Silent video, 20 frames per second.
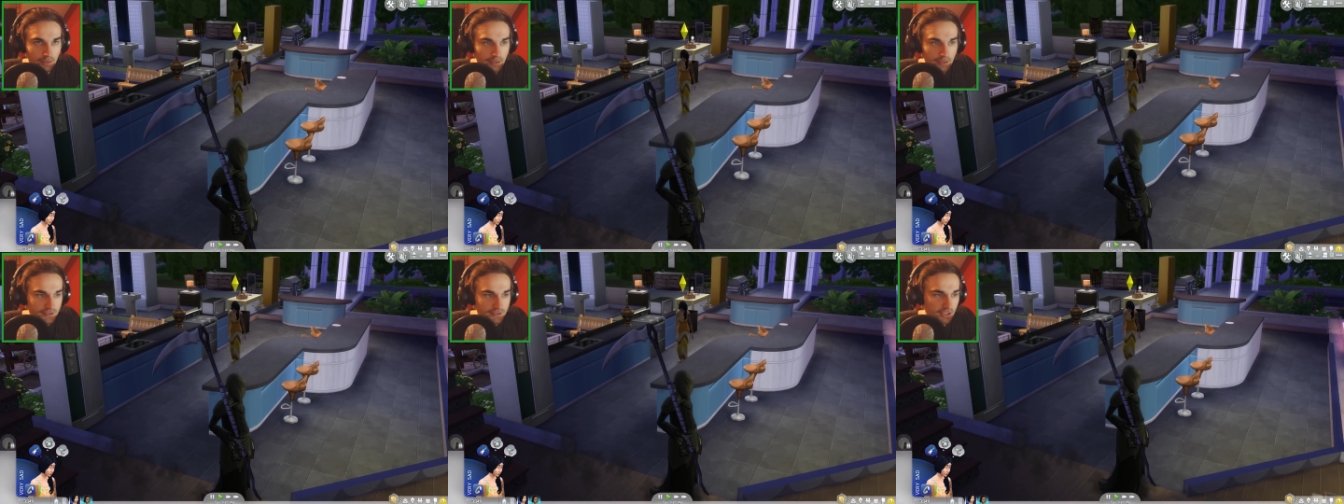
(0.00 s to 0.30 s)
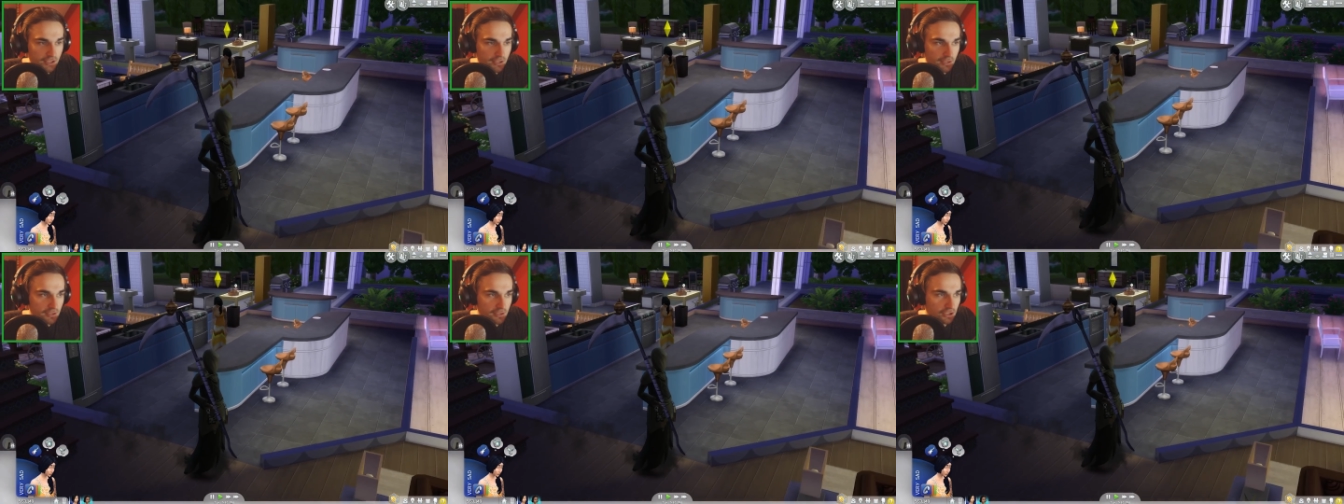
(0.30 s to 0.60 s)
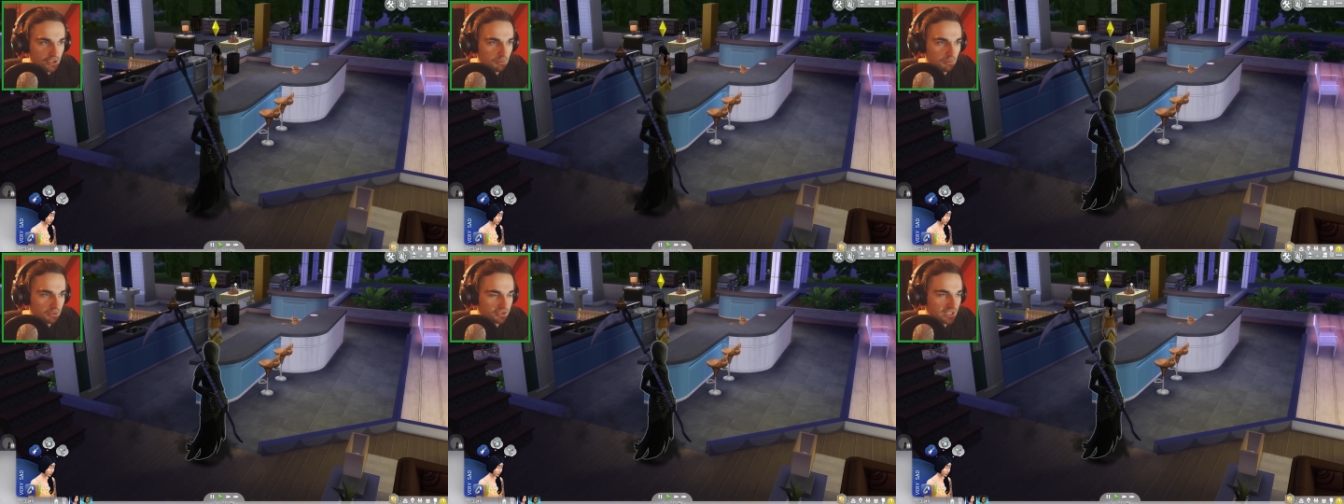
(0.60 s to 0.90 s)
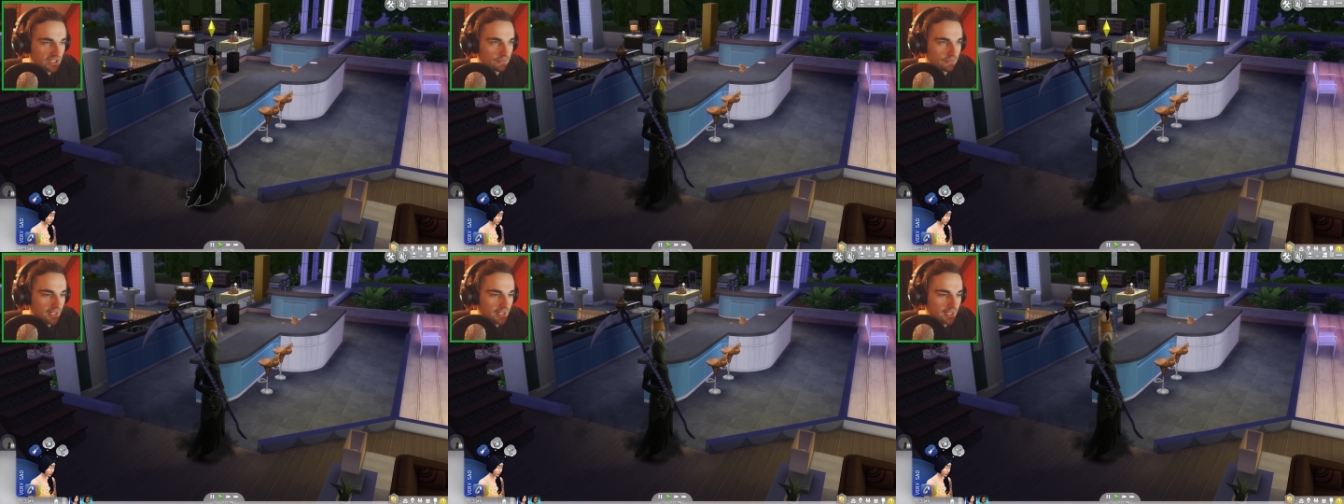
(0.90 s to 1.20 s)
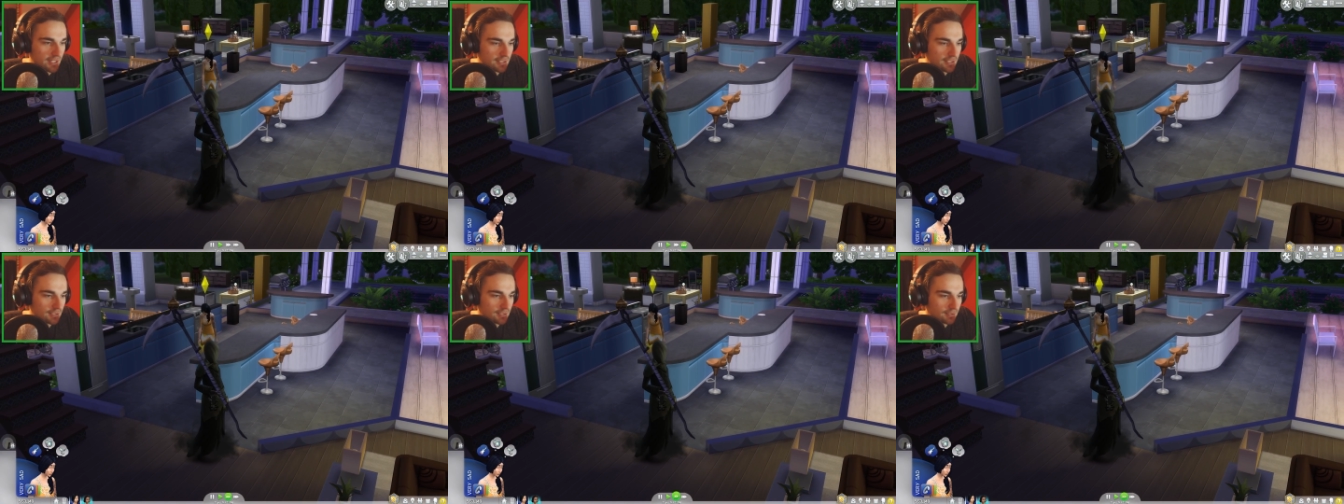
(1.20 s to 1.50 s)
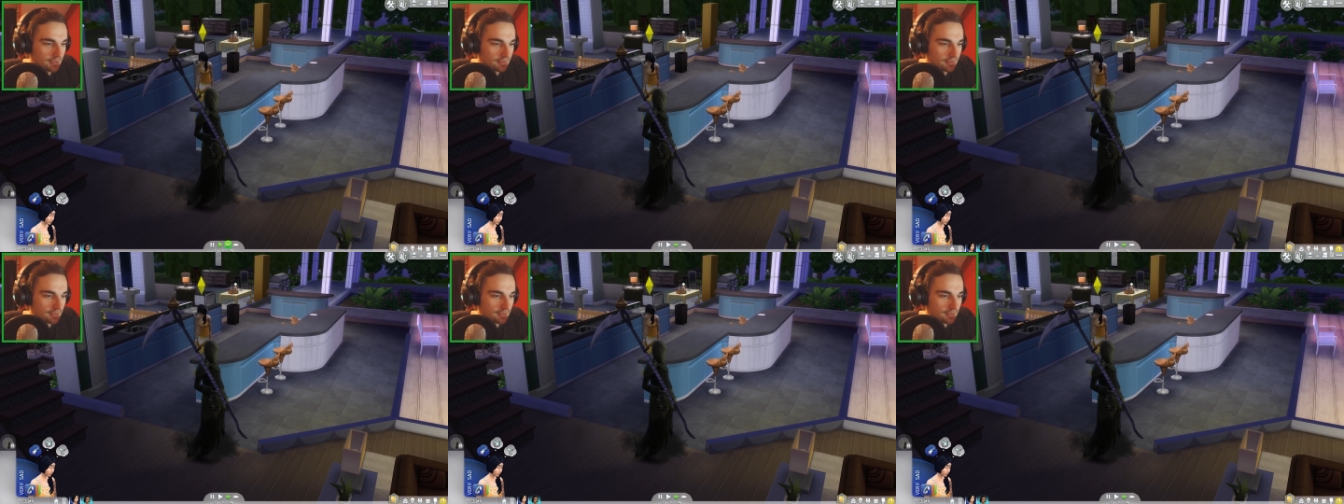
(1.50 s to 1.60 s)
He's, he's gonna watch TV!